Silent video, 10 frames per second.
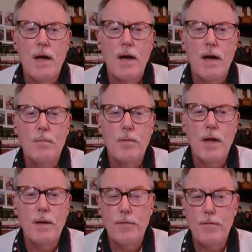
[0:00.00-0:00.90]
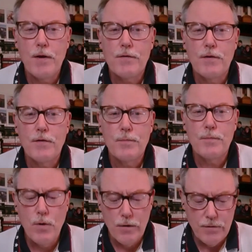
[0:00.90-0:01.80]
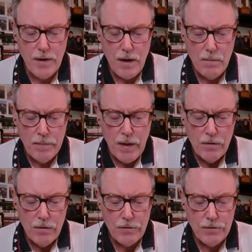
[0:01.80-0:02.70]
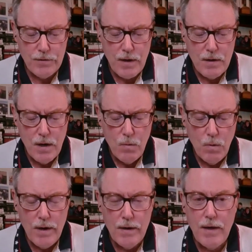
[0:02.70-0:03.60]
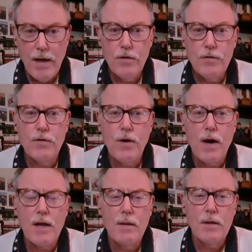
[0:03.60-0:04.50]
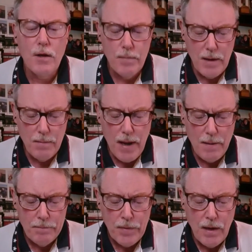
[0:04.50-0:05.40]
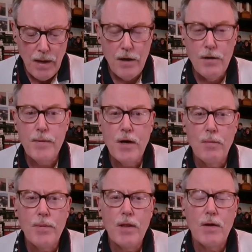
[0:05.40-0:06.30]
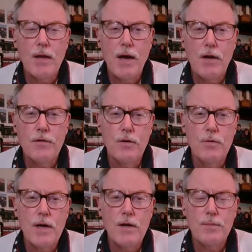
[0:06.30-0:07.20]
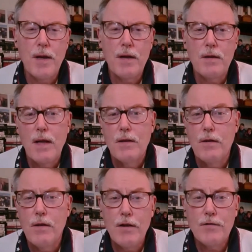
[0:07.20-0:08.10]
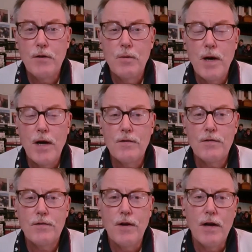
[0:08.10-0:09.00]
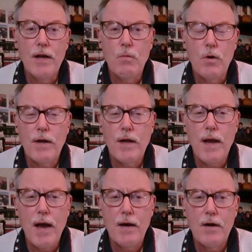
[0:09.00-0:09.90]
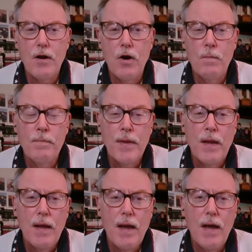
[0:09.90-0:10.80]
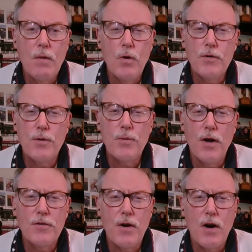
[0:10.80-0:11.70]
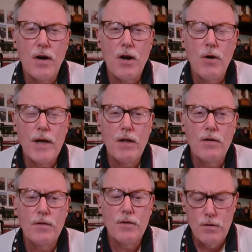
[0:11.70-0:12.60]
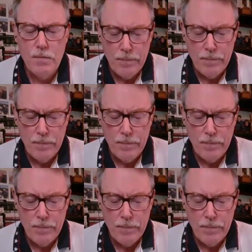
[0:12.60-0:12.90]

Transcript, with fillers: uh, play professional sports now. Just uh, wanted to get into talking a little bit about how you've been helping the cadets who uh, spent the last two months studying, working out at home, and what your thoughts are going into